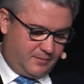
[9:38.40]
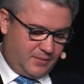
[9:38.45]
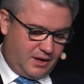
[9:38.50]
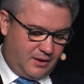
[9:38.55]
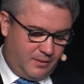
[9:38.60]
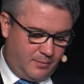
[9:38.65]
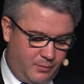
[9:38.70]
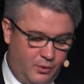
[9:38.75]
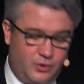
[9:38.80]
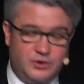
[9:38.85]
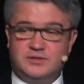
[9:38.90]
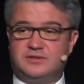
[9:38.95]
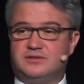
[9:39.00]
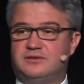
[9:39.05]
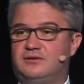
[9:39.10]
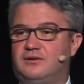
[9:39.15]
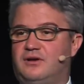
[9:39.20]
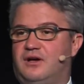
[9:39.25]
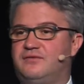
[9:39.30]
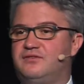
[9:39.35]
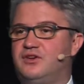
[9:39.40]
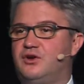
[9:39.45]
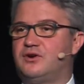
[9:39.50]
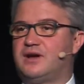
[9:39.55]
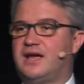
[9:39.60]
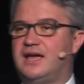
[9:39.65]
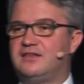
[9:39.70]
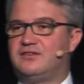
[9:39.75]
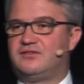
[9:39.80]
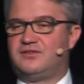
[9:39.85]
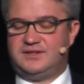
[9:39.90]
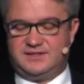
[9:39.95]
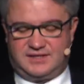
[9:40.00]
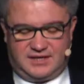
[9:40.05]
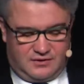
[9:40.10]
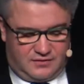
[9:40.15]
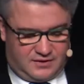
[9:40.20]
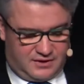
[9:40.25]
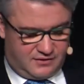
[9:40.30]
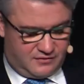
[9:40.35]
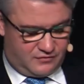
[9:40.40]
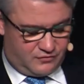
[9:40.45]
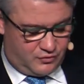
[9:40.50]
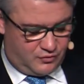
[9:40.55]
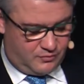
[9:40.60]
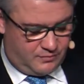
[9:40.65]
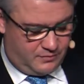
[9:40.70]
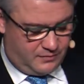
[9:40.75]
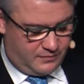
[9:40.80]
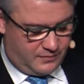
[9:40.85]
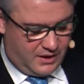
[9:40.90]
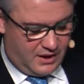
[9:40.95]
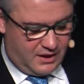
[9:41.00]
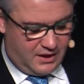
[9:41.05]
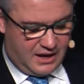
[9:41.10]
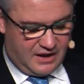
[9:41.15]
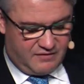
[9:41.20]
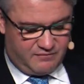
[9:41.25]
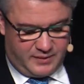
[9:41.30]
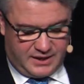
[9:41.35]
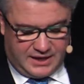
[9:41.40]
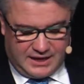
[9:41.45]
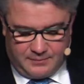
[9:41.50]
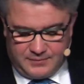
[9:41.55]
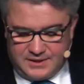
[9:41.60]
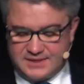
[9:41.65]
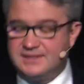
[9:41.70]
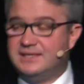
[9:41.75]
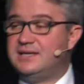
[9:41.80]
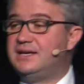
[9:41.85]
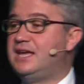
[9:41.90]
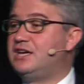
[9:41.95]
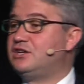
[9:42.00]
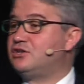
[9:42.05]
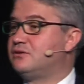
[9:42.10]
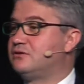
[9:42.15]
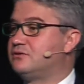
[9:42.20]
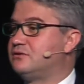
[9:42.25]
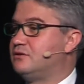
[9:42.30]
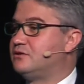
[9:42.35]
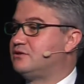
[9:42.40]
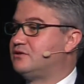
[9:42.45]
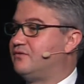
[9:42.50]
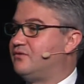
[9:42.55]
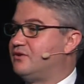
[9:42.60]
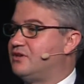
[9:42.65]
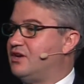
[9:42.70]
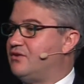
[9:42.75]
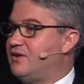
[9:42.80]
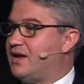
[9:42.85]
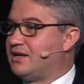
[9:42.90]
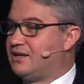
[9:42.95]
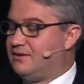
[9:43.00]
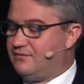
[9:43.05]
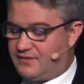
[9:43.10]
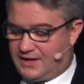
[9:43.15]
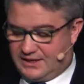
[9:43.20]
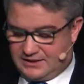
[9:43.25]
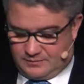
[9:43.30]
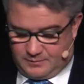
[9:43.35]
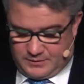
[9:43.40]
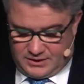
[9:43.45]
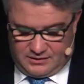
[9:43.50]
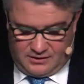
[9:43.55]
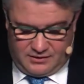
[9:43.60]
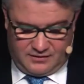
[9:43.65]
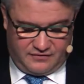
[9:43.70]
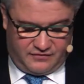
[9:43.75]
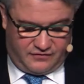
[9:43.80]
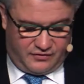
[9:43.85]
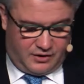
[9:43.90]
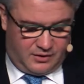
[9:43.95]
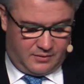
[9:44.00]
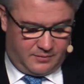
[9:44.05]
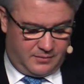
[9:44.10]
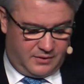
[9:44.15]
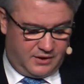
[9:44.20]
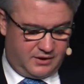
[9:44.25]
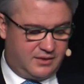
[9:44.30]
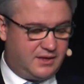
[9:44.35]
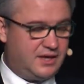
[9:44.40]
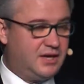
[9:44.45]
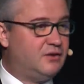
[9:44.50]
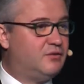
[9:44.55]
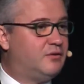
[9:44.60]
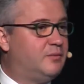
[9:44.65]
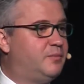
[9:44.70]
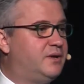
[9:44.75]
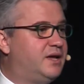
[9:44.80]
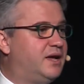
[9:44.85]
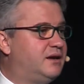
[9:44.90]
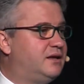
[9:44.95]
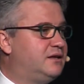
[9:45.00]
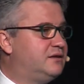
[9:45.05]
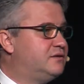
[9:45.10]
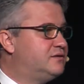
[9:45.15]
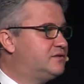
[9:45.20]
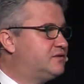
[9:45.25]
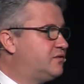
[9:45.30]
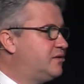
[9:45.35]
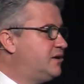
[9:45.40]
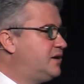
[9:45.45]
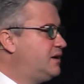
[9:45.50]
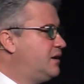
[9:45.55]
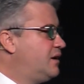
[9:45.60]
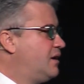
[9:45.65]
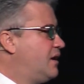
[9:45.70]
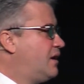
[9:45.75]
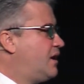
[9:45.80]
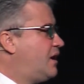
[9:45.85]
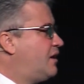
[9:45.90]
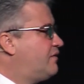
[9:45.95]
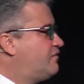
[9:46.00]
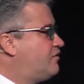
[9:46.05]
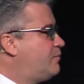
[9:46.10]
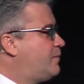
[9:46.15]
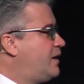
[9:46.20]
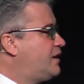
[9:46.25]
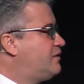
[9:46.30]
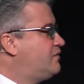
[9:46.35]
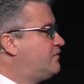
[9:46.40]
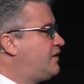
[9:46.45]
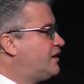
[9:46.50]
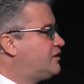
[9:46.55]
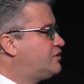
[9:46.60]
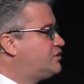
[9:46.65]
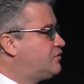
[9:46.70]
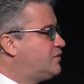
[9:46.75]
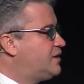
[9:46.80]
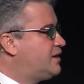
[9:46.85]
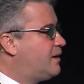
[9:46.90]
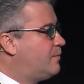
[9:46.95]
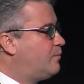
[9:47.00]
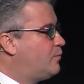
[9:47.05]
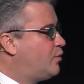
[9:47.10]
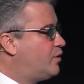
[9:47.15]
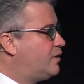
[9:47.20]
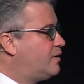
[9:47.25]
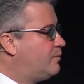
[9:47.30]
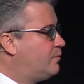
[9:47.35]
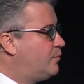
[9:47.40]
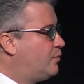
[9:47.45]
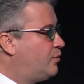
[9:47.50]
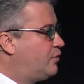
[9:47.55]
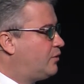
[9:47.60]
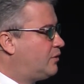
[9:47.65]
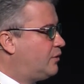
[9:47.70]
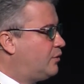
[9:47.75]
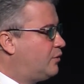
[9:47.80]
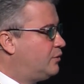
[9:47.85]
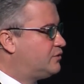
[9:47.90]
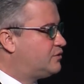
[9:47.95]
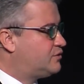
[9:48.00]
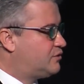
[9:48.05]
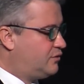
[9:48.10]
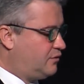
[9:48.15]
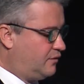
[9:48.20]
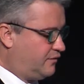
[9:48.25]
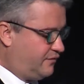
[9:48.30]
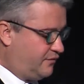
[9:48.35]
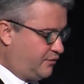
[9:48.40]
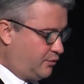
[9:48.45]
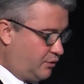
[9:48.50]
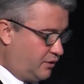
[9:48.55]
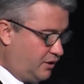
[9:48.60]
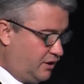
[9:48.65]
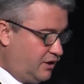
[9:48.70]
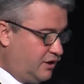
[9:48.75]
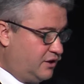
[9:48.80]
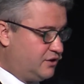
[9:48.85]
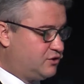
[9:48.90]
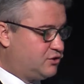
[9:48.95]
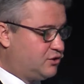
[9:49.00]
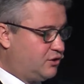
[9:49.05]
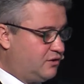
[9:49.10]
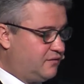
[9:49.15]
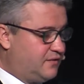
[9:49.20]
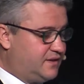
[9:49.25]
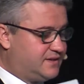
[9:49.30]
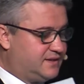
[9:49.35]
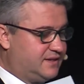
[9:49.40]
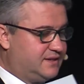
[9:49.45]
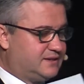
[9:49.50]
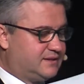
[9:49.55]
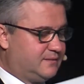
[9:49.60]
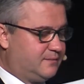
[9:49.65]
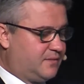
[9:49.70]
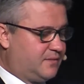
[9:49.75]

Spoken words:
Most of your countries here in the room have become destinations also for direct investment from the European industry, for manufacturing, and more also for services.